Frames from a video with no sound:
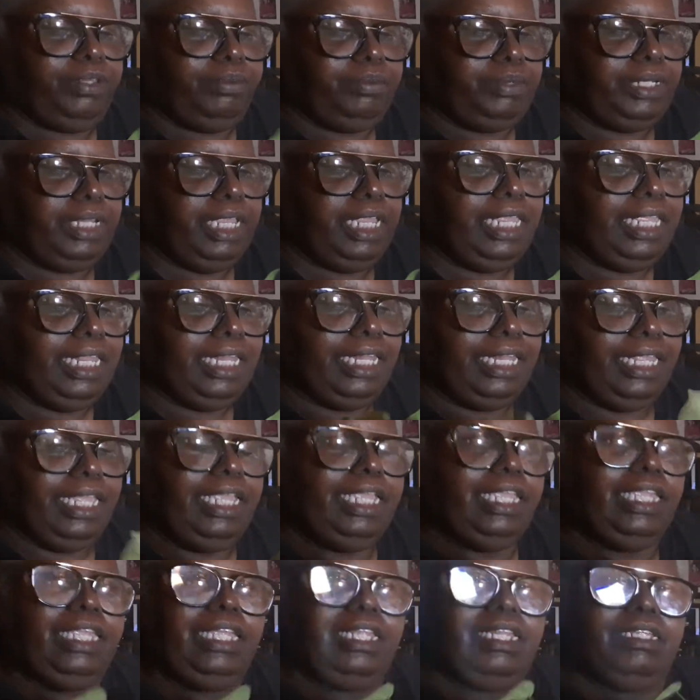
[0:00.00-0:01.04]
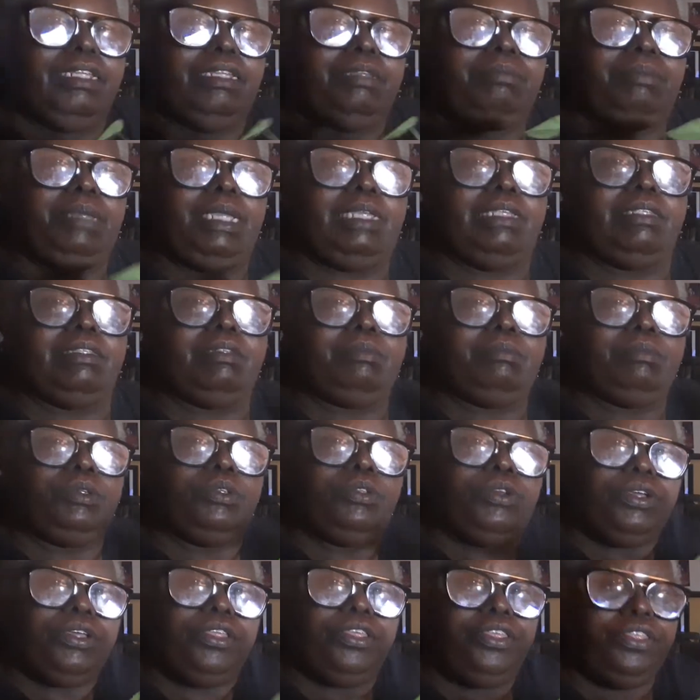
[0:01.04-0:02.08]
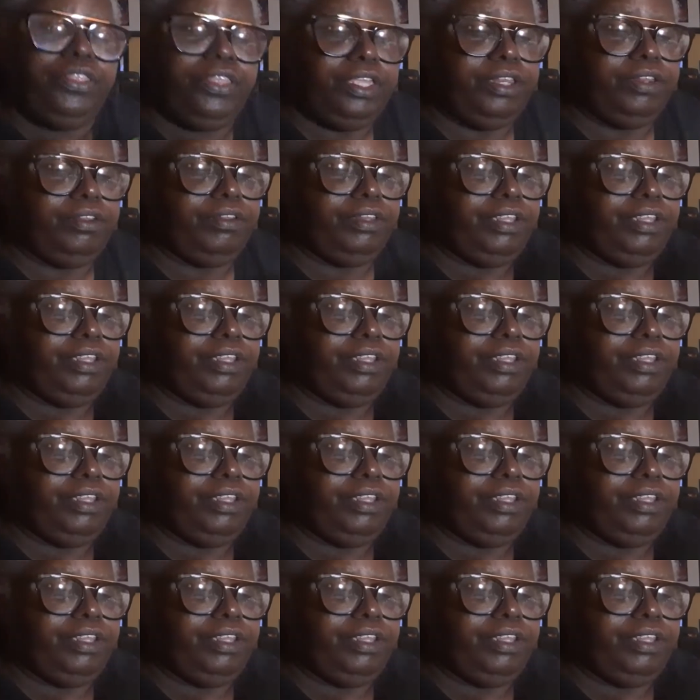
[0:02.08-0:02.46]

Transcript: When they get leggy, it makes them look thinner.